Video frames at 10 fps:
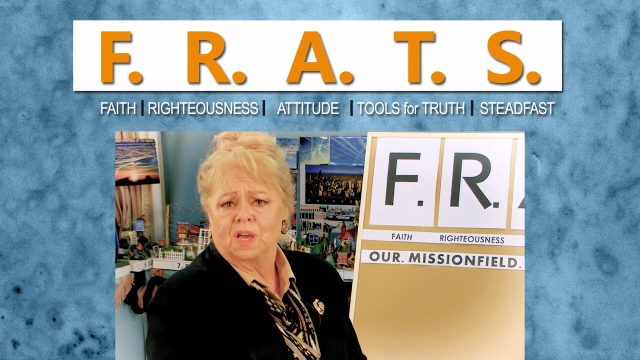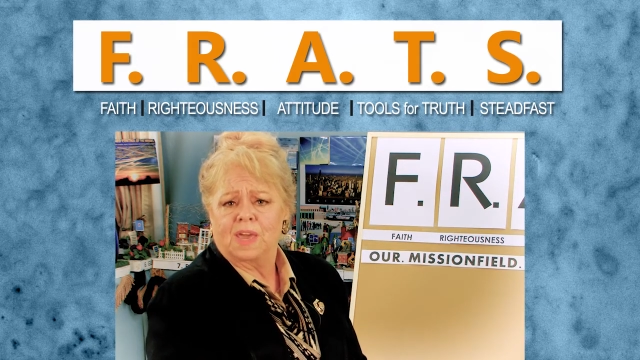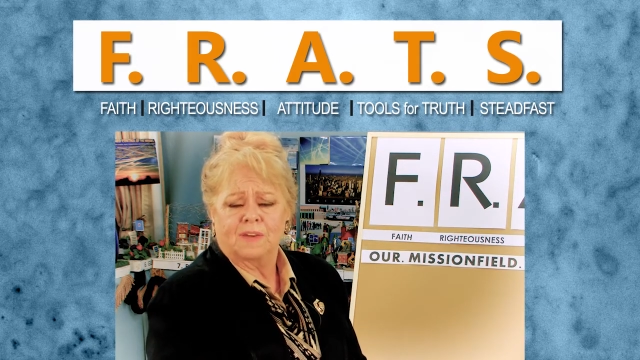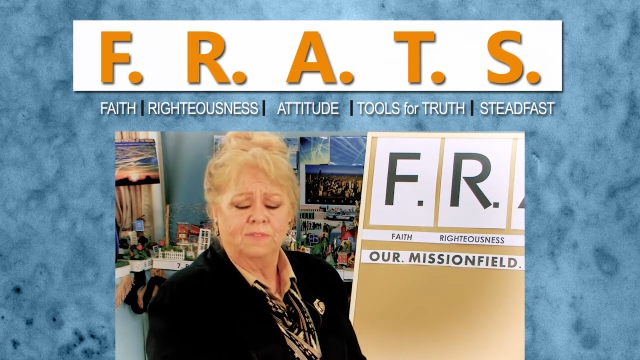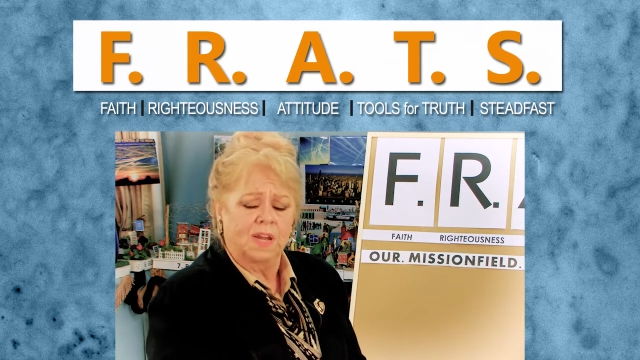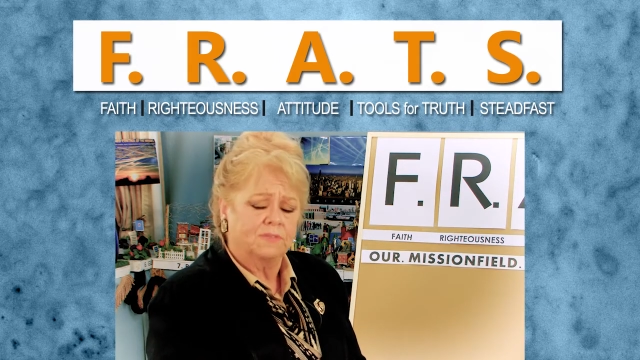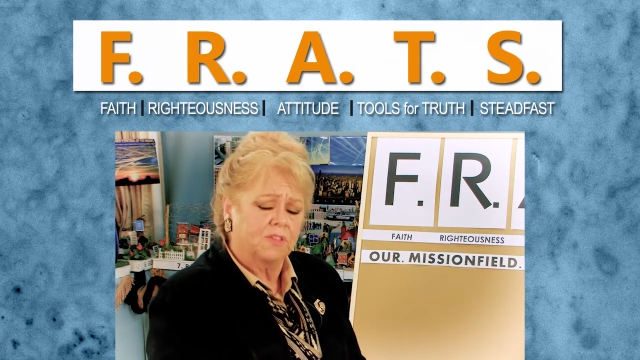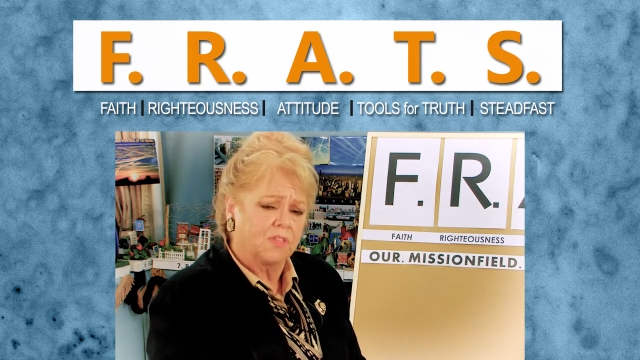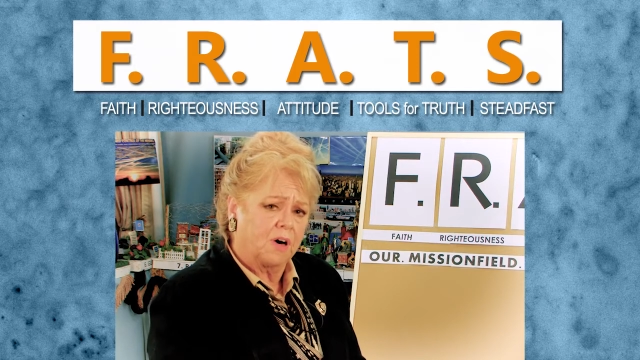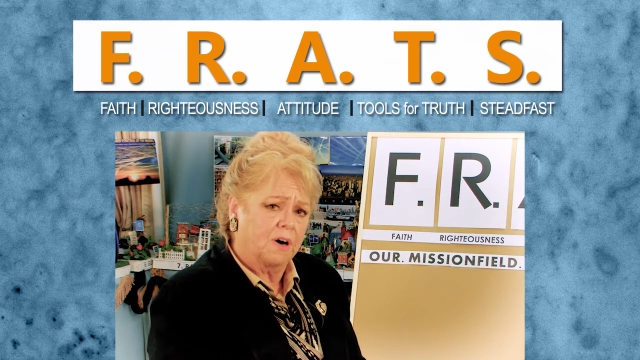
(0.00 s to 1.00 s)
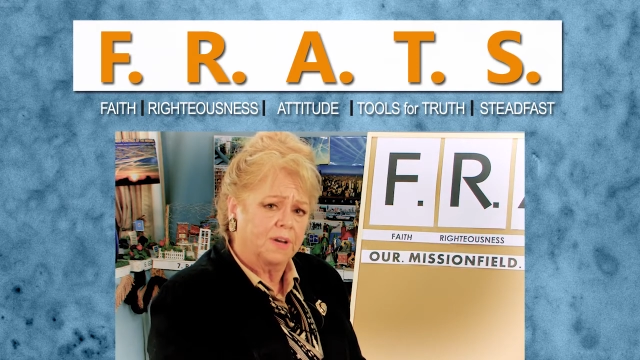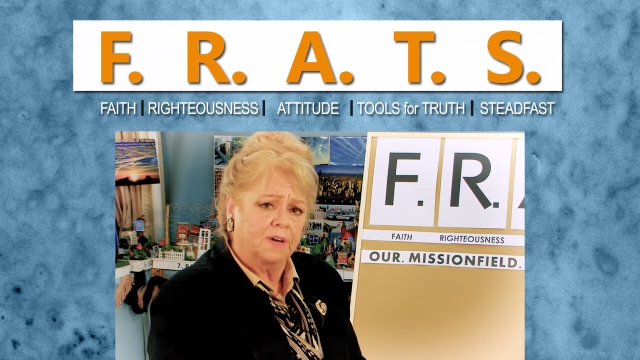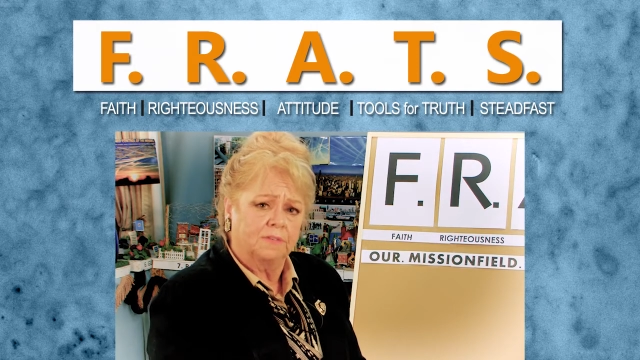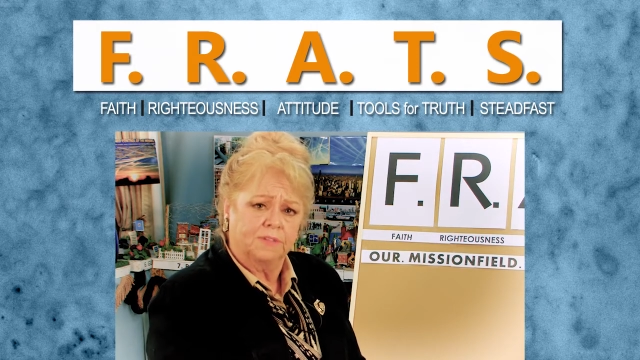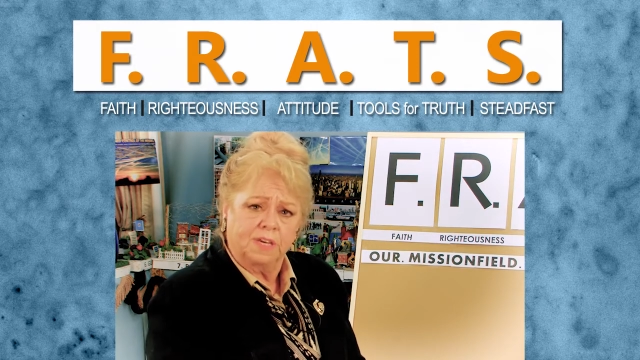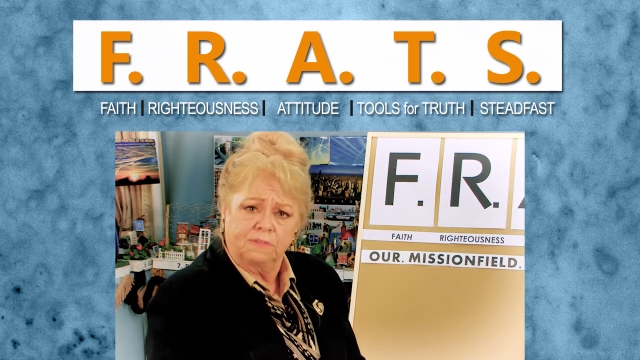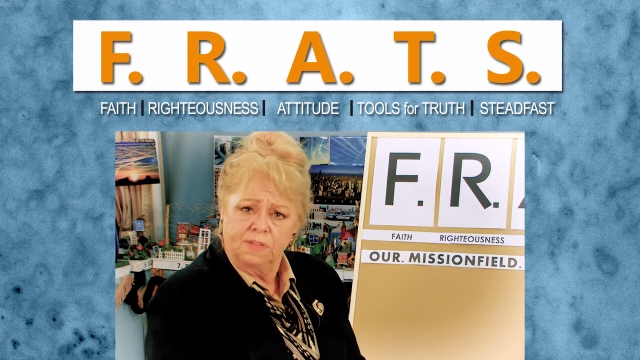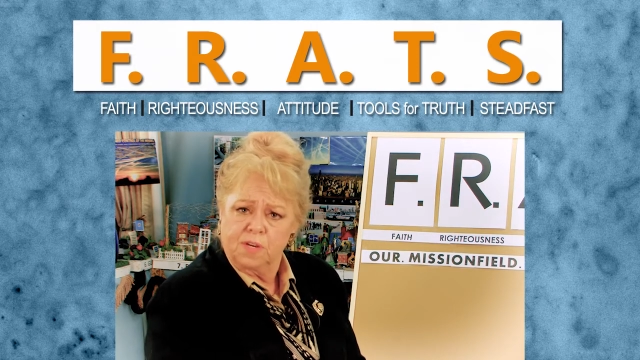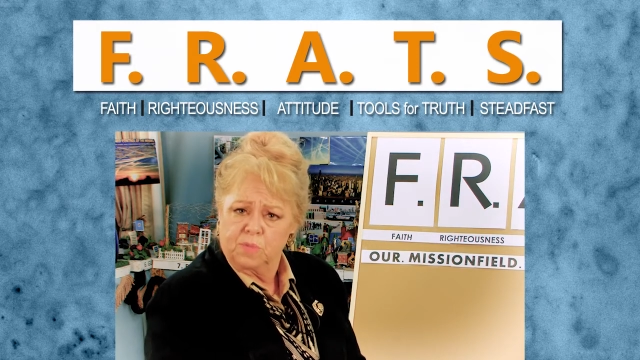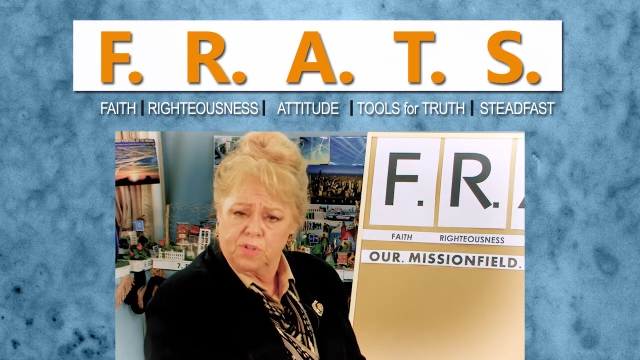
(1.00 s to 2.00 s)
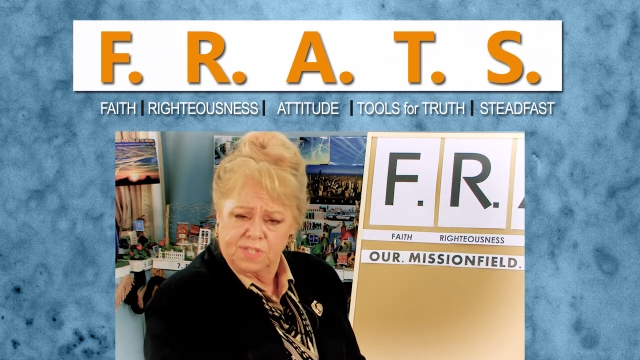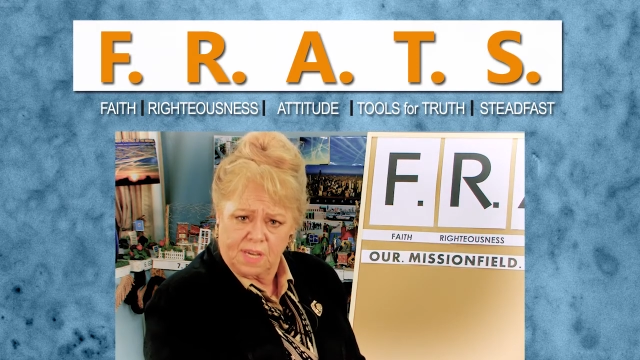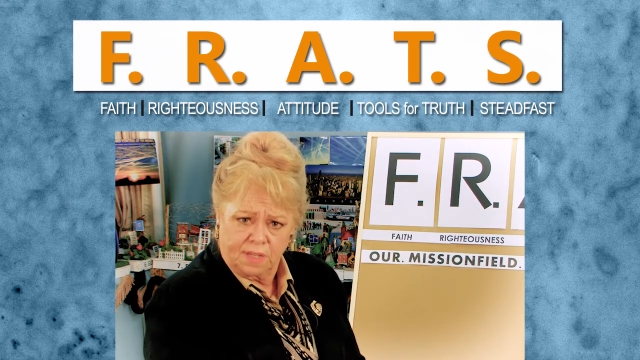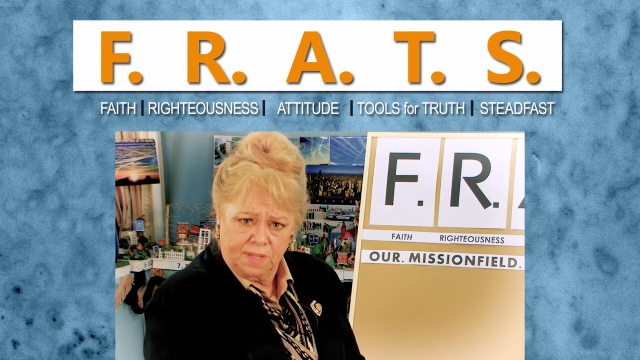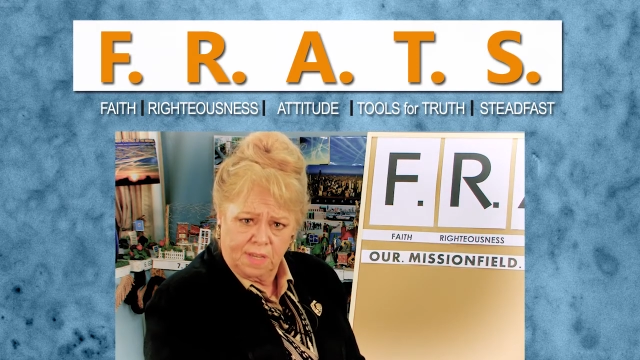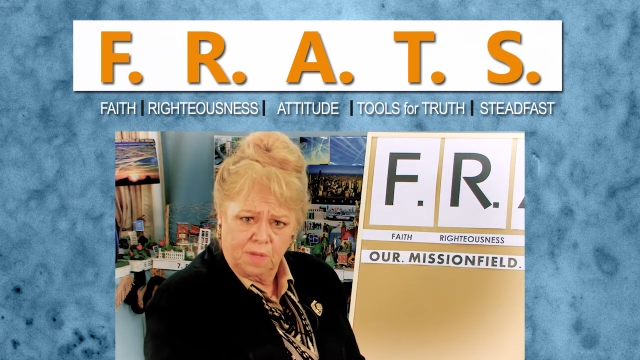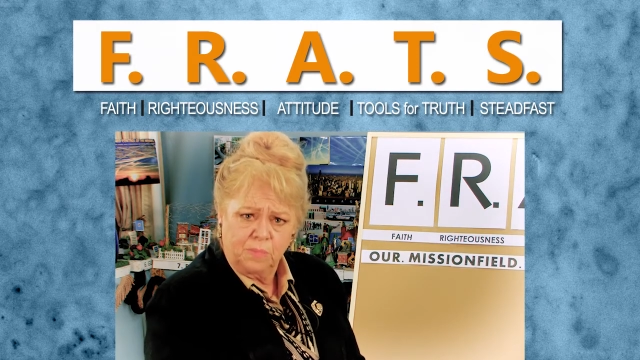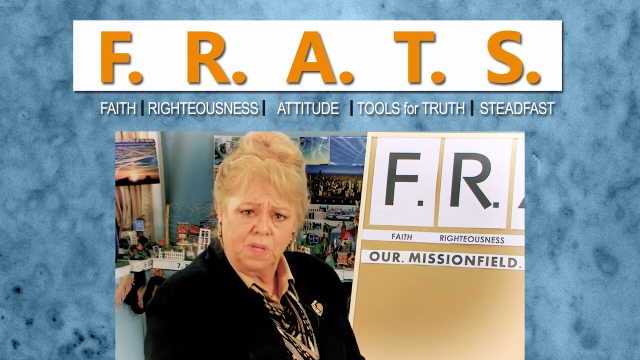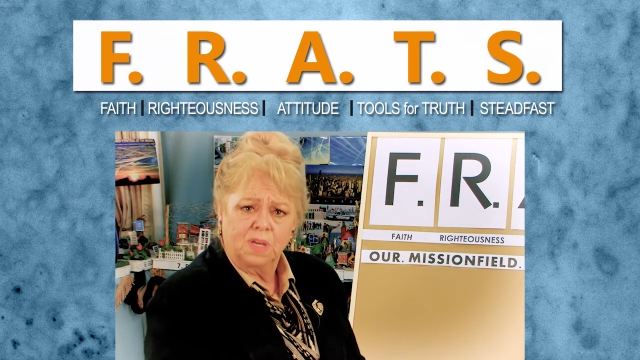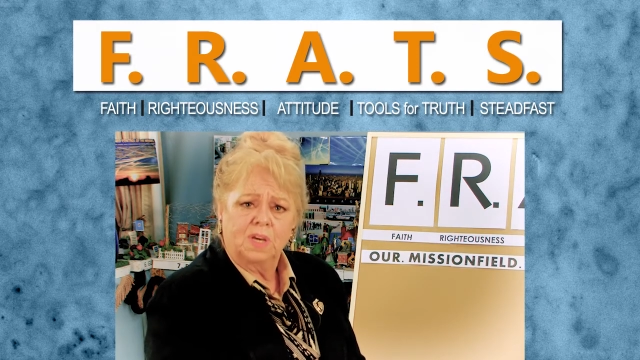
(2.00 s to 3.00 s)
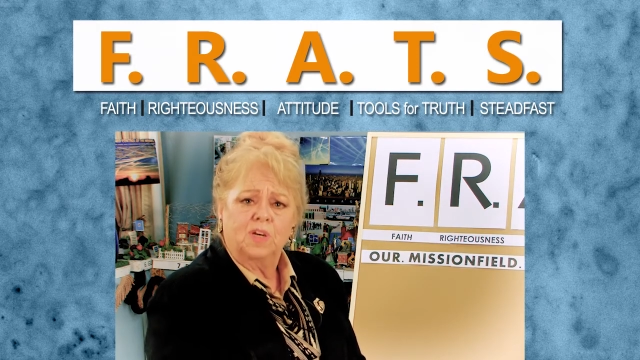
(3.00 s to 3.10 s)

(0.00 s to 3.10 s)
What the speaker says: I have never thought of giving them or selling them,